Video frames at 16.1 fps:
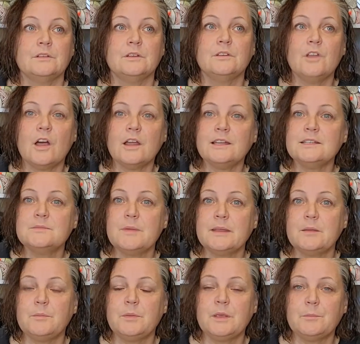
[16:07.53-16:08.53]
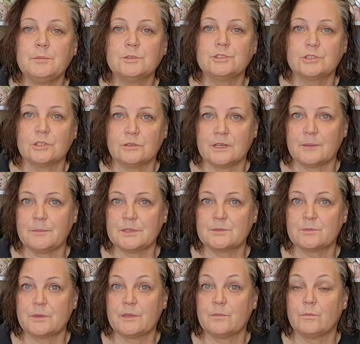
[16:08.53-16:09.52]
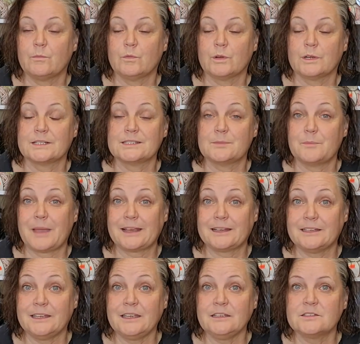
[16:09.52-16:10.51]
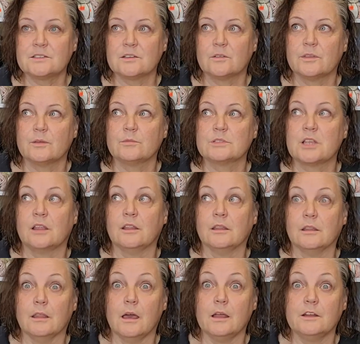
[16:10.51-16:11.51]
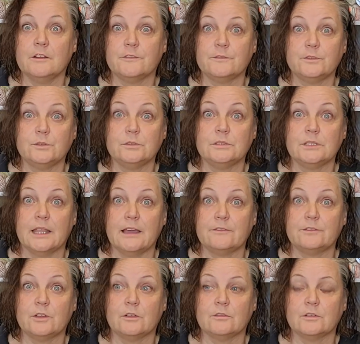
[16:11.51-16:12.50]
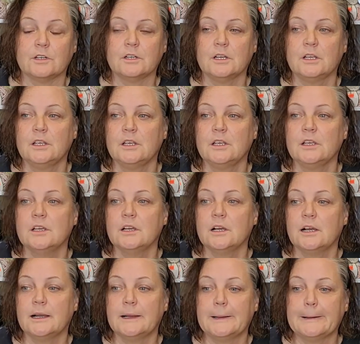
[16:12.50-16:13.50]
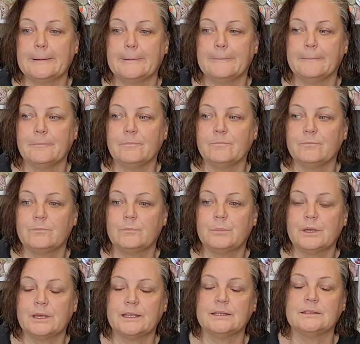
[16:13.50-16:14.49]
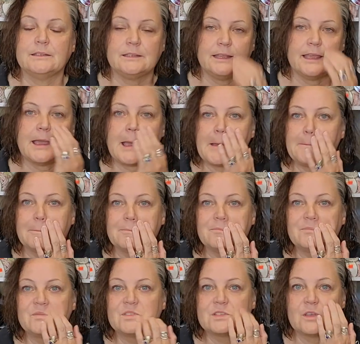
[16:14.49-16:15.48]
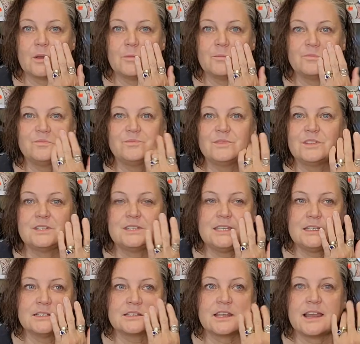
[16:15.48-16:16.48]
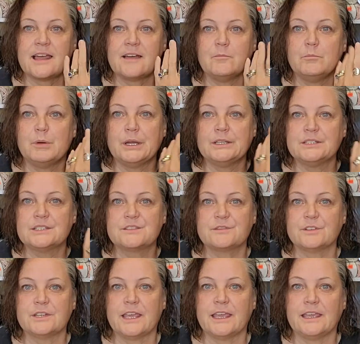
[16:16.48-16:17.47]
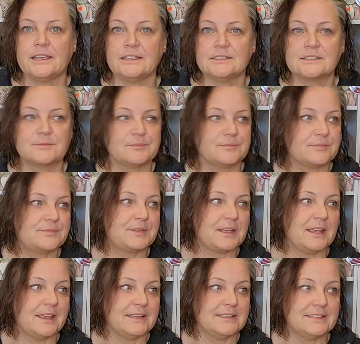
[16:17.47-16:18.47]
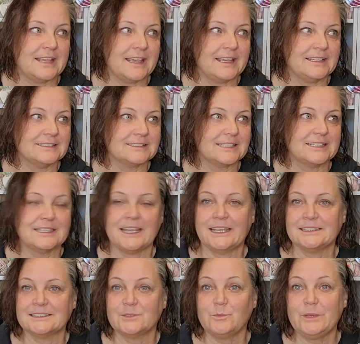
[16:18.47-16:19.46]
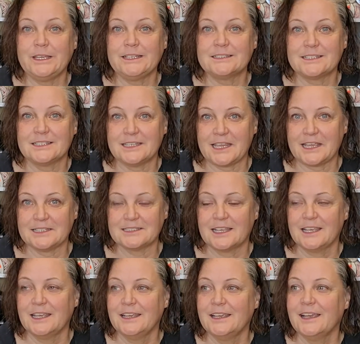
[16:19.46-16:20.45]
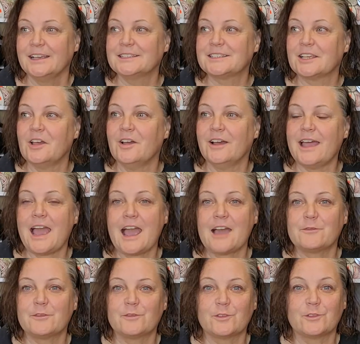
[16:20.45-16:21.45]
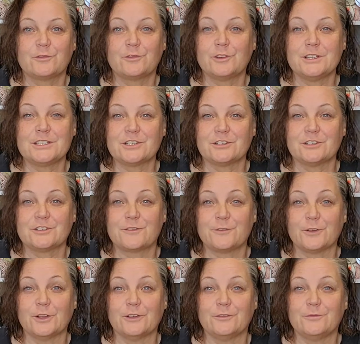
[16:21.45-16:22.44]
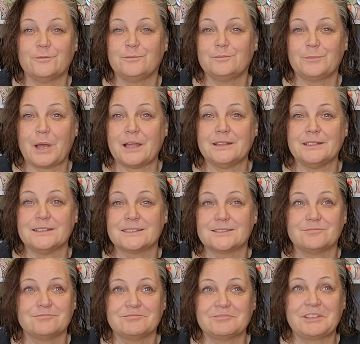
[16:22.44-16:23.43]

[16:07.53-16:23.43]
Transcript: Not as many people showed up as we were expecting, so there was a lot of food left over. But yeah, so Tia's gonna have buns for days and days and days and weeks and days. And so half of her freezer is full of buns.